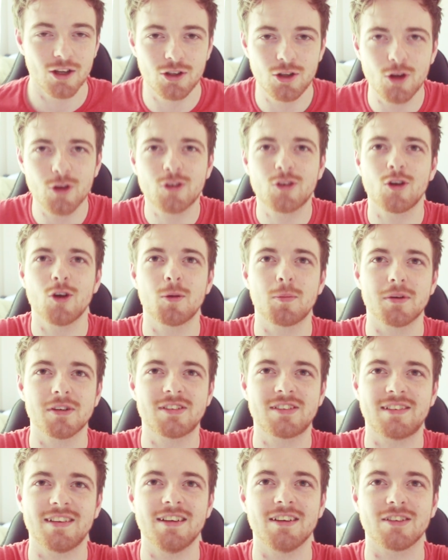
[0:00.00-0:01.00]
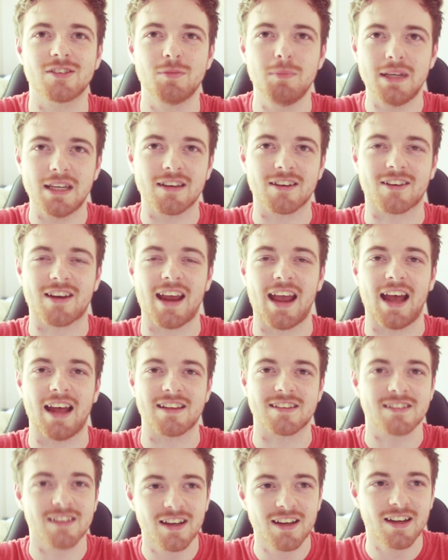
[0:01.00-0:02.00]
YouTuber steals
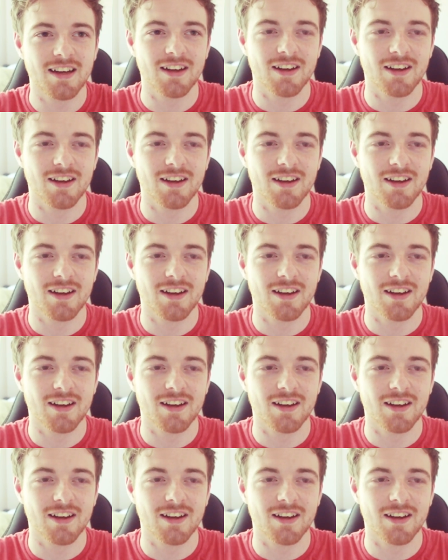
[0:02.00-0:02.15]
meerkat.